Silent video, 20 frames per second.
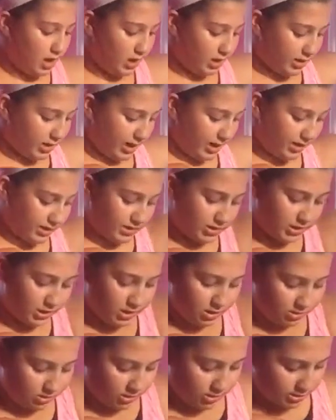Okay,
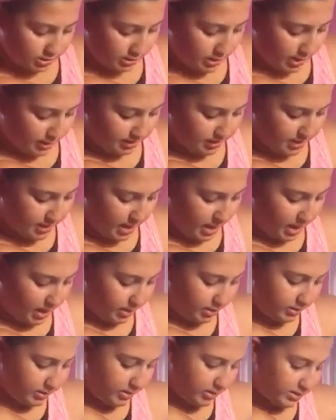so there's nothing
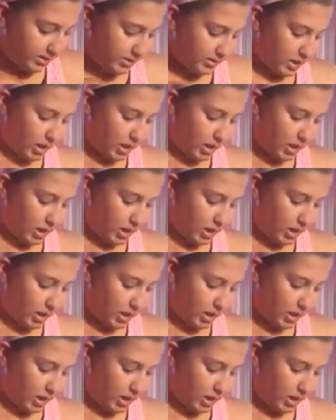else.